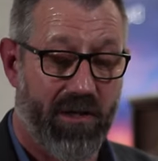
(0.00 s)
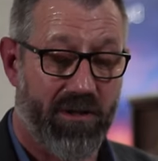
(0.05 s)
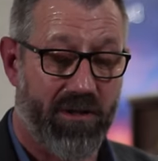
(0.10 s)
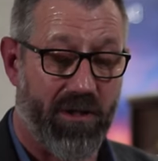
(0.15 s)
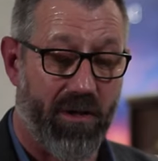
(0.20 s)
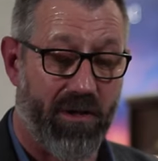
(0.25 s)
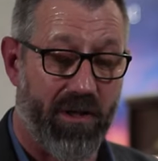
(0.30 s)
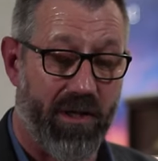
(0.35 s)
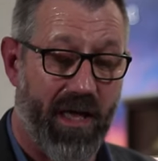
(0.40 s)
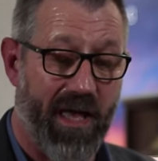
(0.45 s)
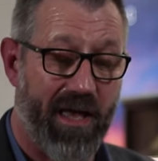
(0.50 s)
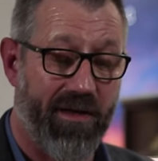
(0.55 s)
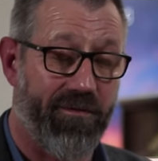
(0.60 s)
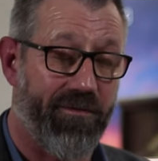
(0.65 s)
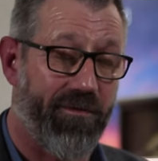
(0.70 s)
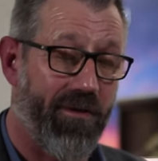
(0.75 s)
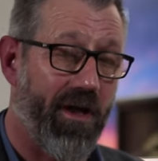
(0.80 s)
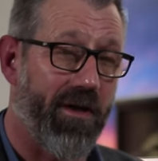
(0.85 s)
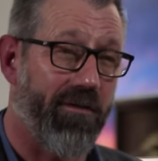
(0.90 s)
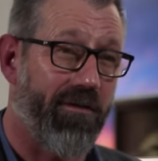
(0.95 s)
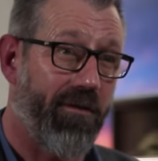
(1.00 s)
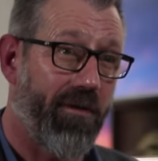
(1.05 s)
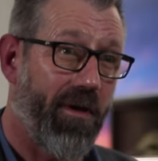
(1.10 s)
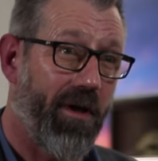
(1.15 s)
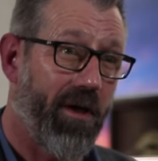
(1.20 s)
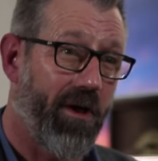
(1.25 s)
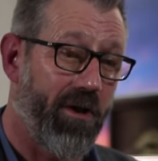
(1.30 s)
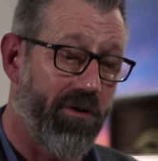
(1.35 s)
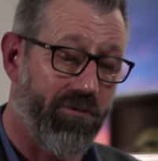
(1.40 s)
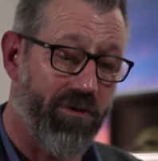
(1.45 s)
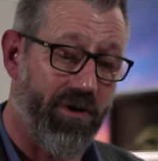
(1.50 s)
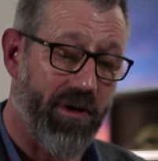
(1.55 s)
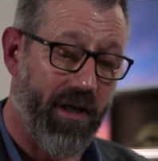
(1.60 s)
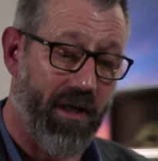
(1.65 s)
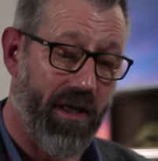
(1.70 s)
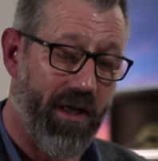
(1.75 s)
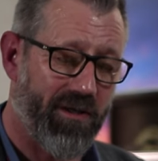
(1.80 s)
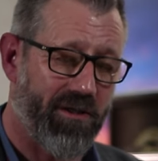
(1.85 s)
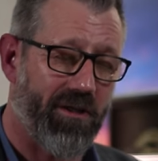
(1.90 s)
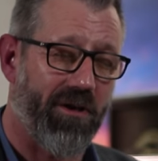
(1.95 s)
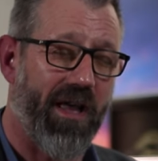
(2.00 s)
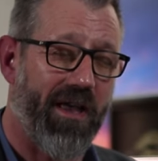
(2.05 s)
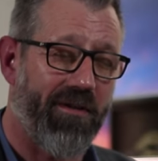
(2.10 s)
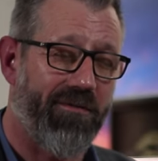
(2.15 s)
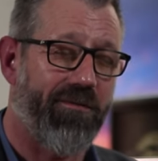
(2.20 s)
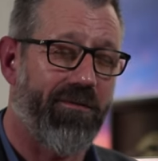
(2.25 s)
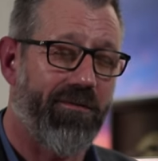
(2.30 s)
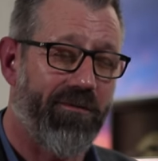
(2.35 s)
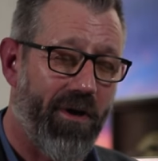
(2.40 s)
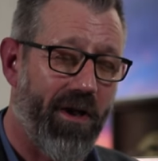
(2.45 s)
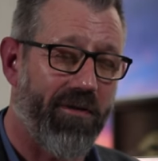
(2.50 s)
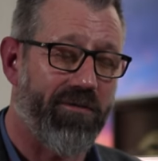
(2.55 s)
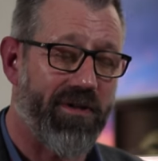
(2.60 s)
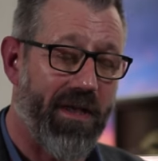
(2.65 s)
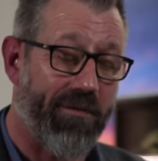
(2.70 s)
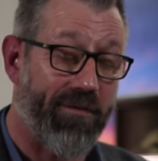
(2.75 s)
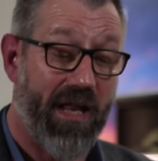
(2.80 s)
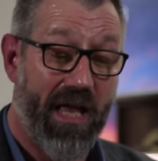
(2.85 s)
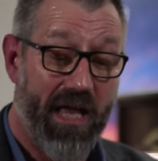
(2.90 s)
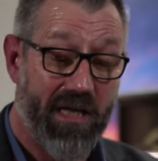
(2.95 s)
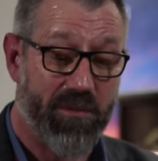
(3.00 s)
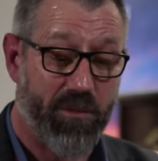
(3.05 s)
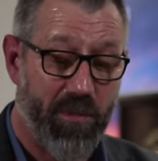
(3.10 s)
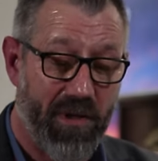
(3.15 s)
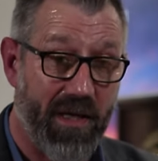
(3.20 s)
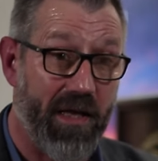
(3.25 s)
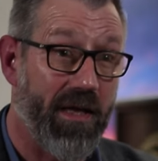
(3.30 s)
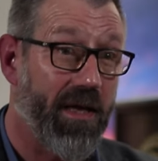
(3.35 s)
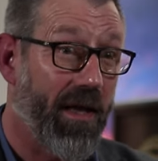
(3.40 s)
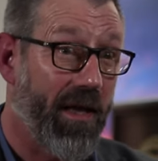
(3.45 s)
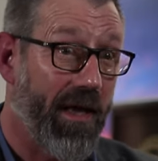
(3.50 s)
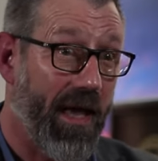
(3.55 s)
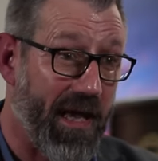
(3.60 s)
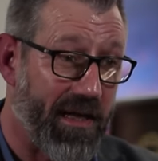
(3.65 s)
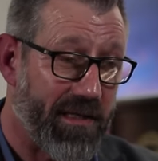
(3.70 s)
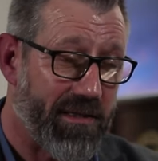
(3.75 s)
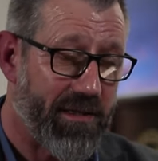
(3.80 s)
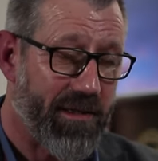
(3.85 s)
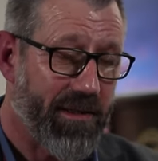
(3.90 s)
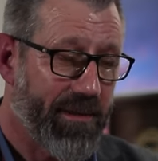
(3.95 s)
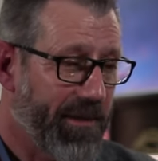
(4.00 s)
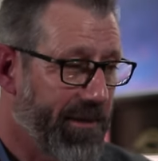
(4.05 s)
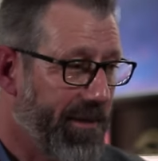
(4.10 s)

so the F500, uh, sorry, F57SP8.